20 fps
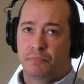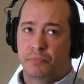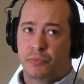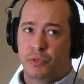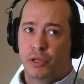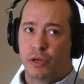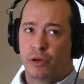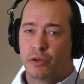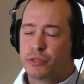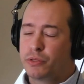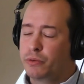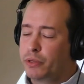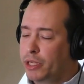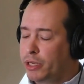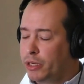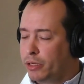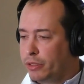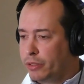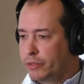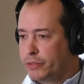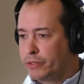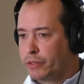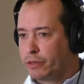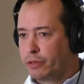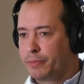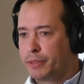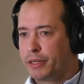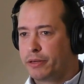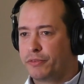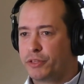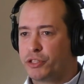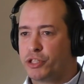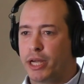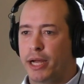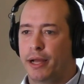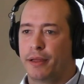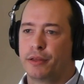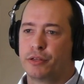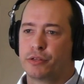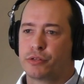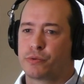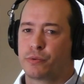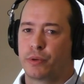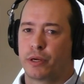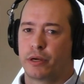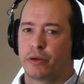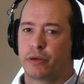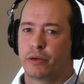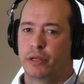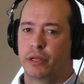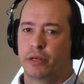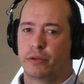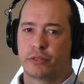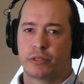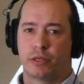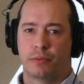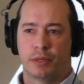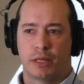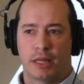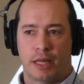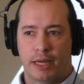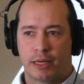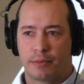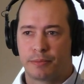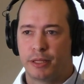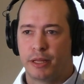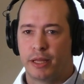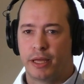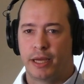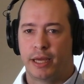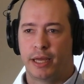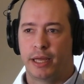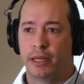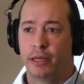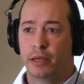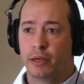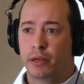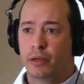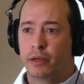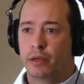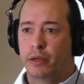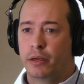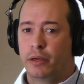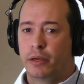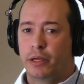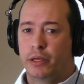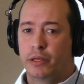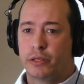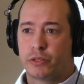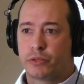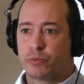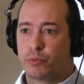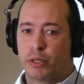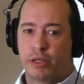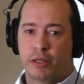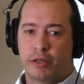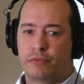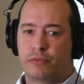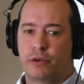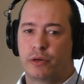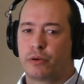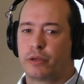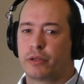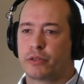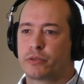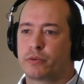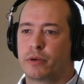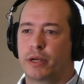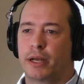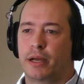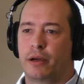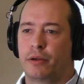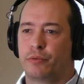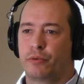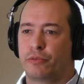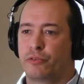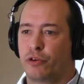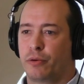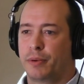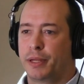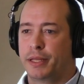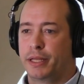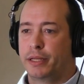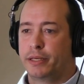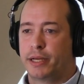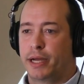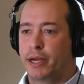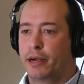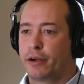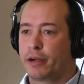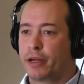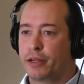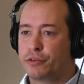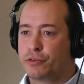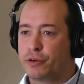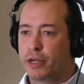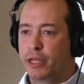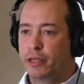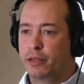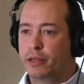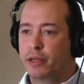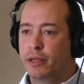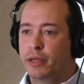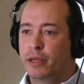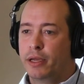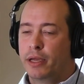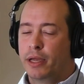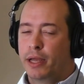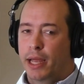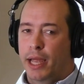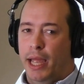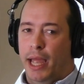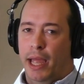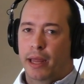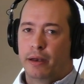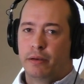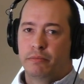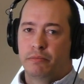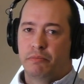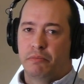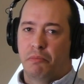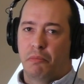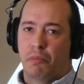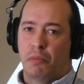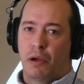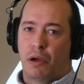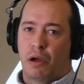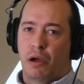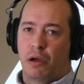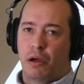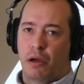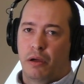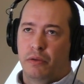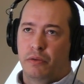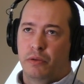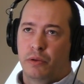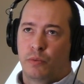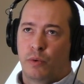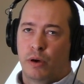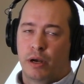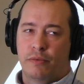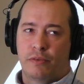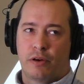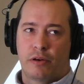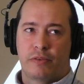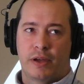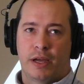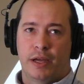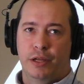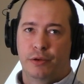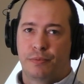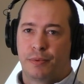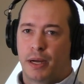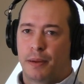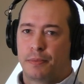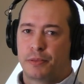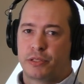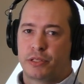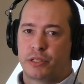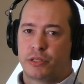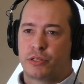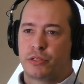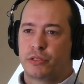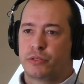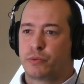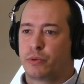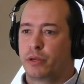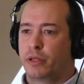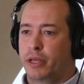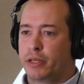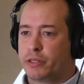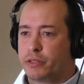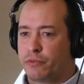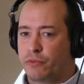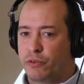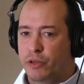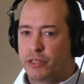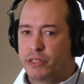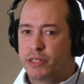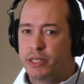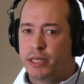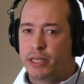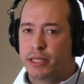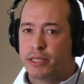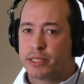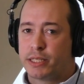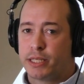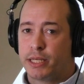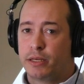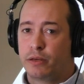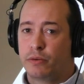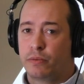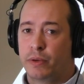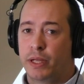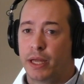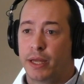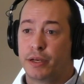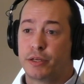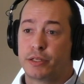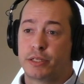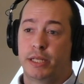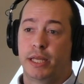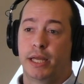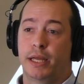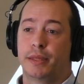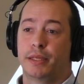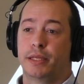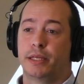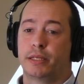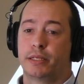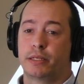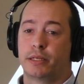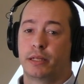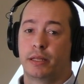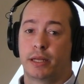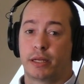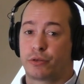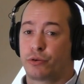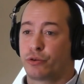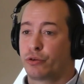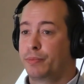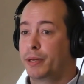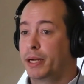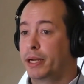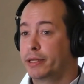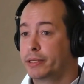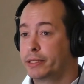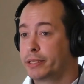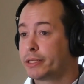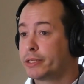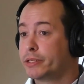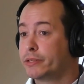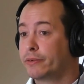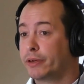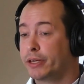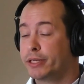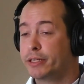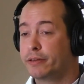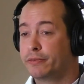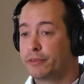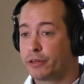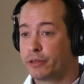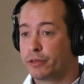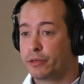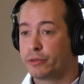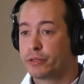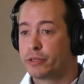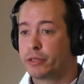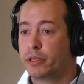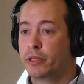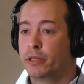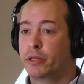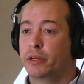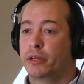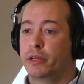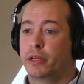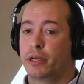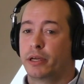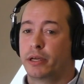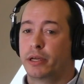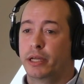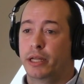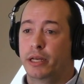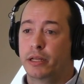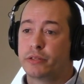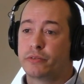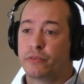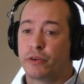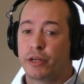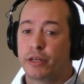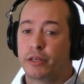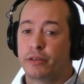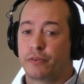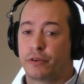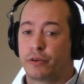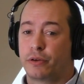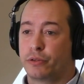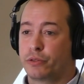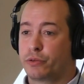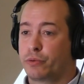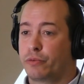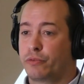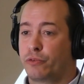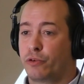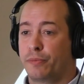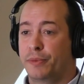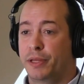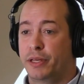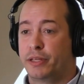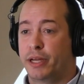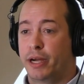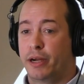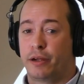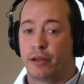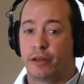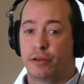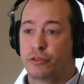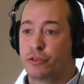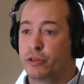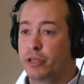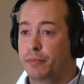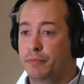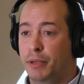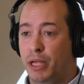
you also get in this little bit of a challenge where, someone like Milei is really focused right now on reforming the entire country. And one of our value propositions really as a free city is that we understand that electoral politics is very difficult. It is very difficult to reform the entire country, and